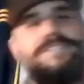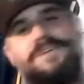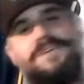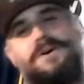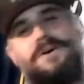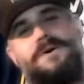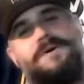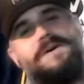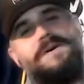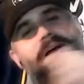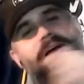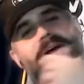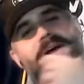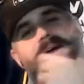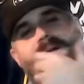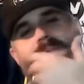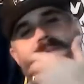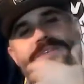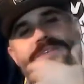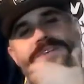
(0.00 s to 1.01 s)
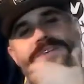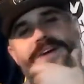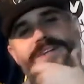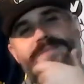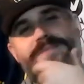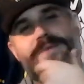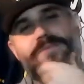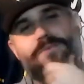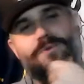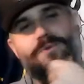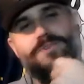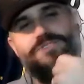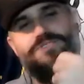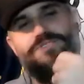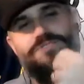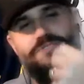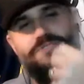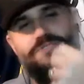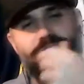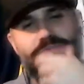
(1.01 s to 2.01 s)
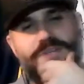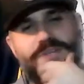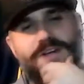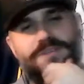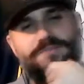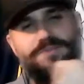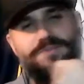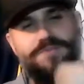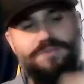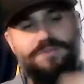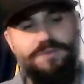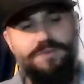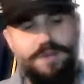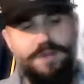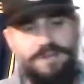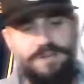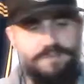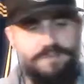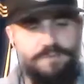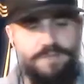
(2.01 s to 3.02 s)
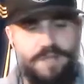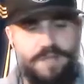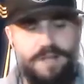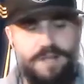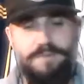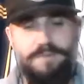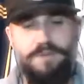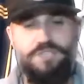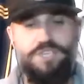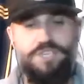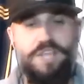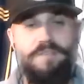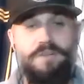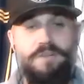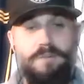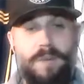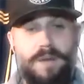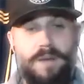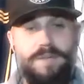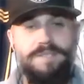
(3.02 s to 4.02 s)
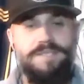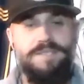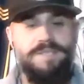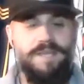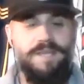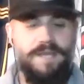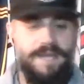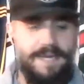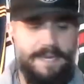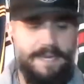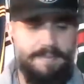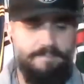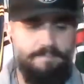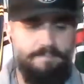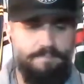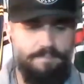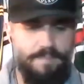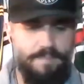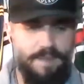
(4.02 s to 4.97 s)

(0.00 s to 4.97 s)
so we talked about the World Juniors. We talked about New Year's. We talked about shaving our balls. My